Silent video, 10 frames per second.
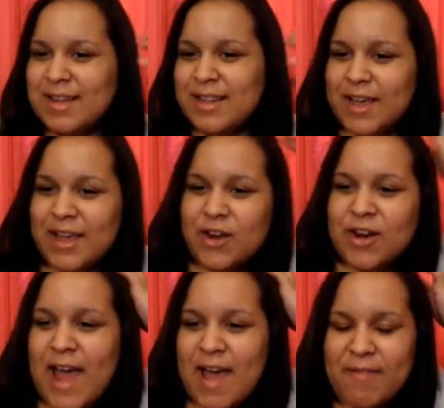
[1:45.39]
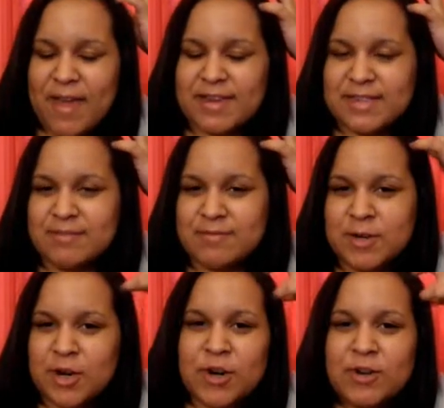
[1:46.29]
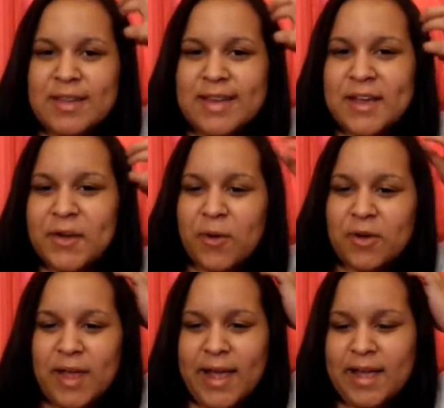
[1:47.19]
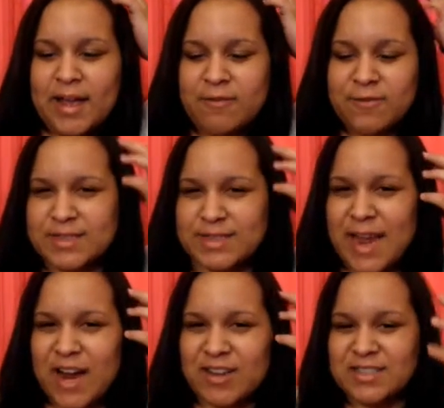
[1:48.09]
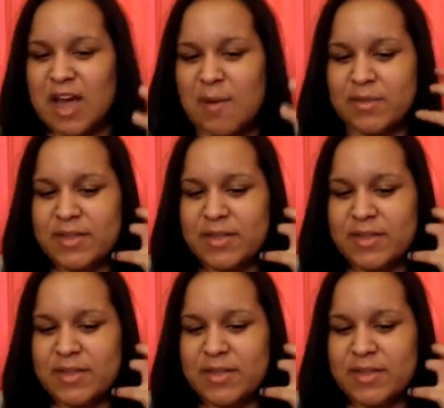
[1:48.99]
Like you're gonna have like curly or like frizzy hair on top,